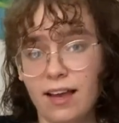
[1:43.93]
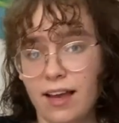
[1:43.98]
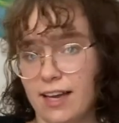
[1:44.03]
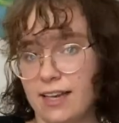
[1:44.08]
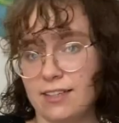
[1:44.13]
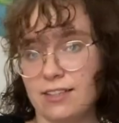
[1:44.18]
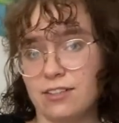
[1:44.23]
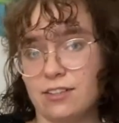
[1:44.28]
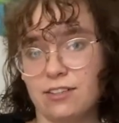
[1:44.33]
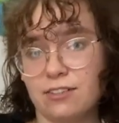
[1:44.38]
I
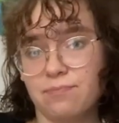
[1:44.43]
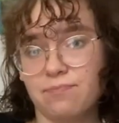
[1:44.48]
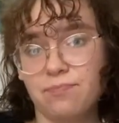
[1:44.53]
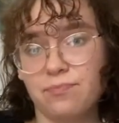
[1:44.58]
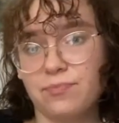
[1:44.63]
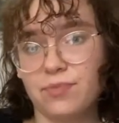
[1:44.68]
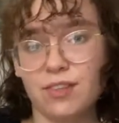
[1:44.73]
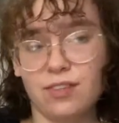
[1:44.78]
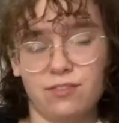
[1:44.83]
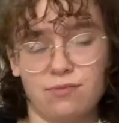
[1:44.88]
don't know,
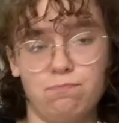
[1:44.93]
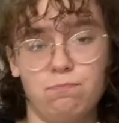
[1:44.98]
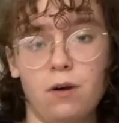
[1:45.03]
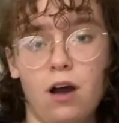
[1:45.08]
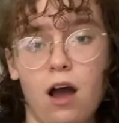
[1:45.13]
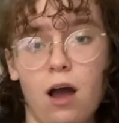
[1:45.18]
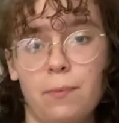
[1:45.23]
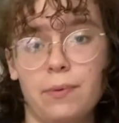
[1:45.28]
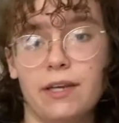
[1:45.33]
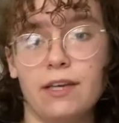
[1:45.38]

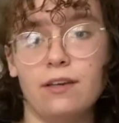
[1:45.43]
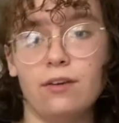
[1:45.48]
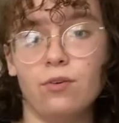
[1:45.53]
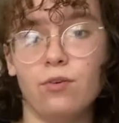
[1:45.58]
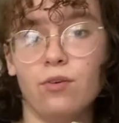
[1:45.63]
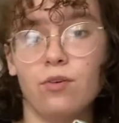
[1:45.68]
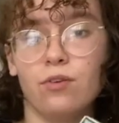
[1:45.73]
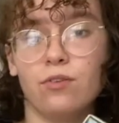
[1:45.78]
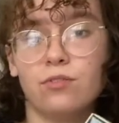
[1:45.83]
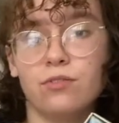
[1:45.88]
Barbie
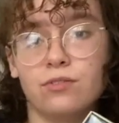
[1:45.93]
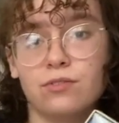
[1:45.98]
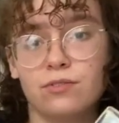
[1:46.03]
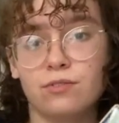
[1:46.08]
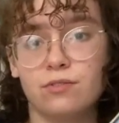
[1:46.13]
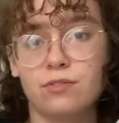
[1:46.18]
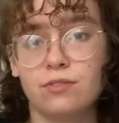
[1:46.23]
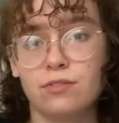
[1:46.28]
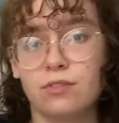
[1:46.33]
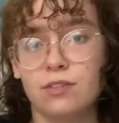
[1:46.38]
or
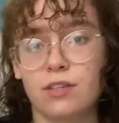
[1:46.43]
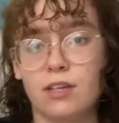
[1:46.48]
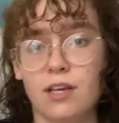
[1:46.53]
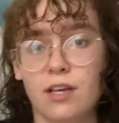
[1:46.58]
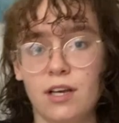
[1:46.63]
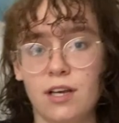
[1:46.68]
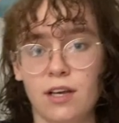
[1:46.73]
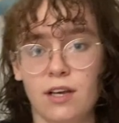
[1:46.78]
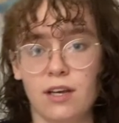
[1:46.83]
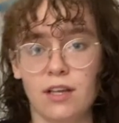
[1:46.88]

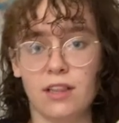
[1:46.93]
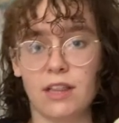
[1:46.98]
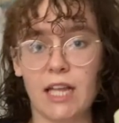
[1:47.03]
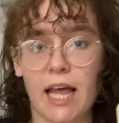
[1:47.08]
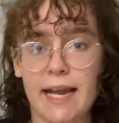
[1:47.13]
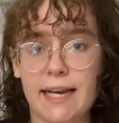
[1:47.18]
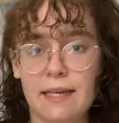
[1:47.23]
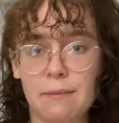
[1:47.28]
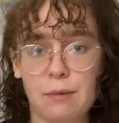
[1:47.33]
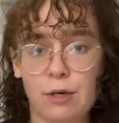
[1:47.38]

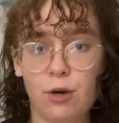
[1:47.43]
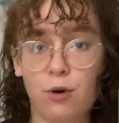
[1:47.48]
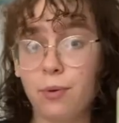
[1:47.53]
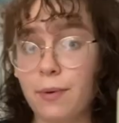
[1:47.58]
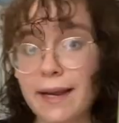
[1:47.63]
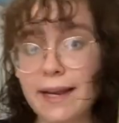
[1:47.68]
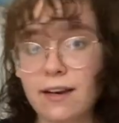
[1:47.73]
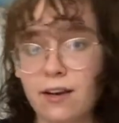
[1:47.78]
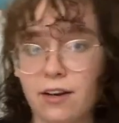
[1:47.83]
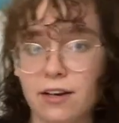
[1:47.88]
Lightning
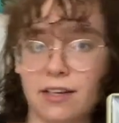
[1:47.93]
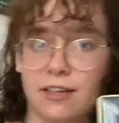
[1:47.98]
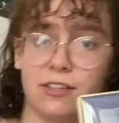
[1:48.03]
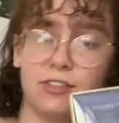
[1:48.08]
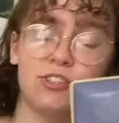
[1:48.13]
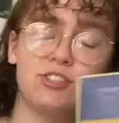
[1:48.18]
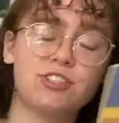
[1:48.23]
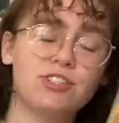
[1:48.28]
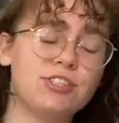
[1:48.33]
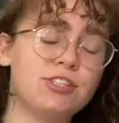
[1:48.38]
McQueen on
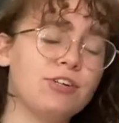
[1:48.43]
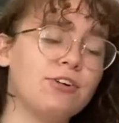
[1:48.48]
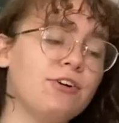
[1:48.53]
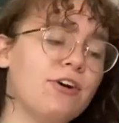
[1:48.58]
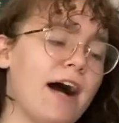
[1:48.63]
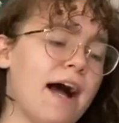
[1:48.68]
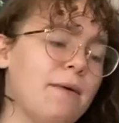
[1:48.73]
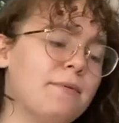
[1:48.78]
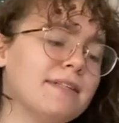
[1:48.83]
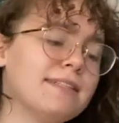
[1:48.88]
it. So
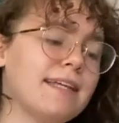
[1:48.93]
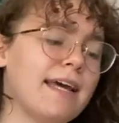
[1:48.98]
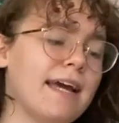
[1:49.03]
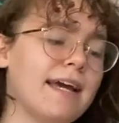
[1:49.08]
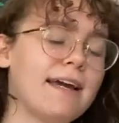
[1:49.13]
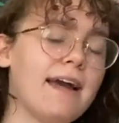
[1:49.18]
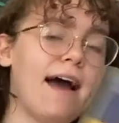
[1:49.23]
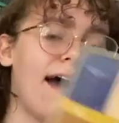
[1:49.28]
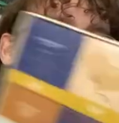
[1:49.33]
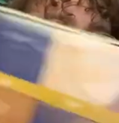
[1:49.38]
I was
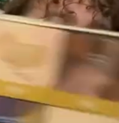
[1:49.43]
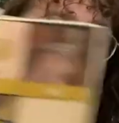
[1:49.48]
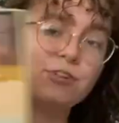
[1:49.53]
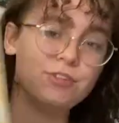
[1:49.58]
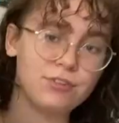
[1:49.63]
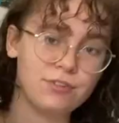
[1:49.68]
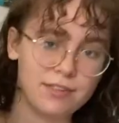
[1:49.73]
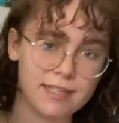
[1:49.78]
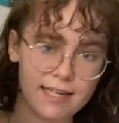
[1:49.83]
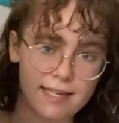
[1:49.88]
like, I'll
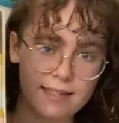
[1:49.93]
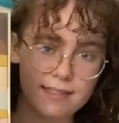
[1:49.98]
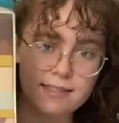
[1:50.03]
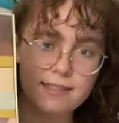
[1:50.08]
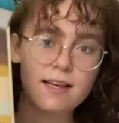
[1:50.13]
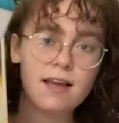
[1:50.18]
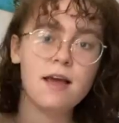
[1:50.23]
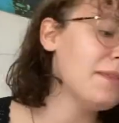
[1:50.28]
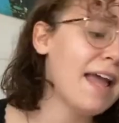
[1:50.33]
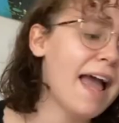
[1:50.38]
do this.
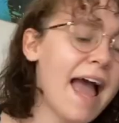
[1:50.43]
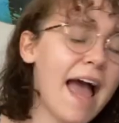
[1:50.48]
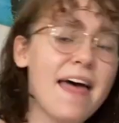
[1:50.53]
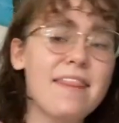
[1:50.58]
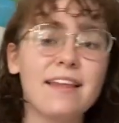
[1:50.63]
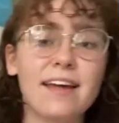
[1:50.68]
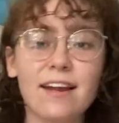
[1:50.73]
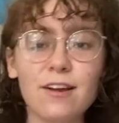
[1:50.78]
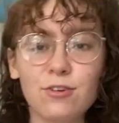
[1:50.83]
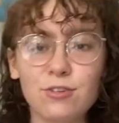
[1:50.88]

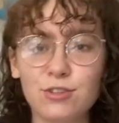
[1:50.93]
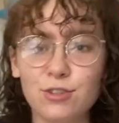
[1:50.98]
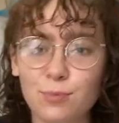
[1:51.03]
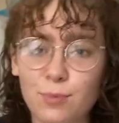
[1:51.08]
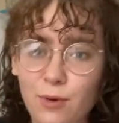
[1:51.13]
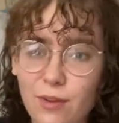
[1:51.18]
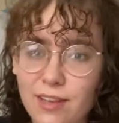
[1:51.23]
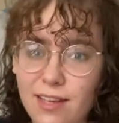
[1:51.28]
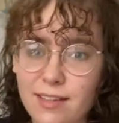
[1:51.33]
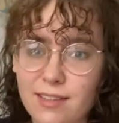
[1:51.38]
And then I also
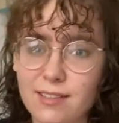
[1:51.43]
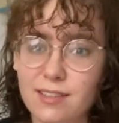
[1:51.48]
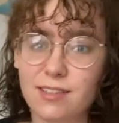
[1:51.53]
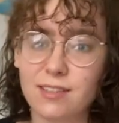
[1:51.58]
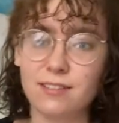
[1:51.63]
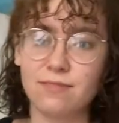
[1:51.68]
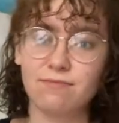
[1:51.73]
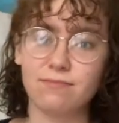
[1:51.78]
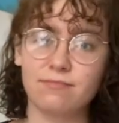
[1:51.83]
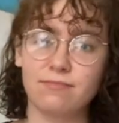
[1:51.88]
bought this.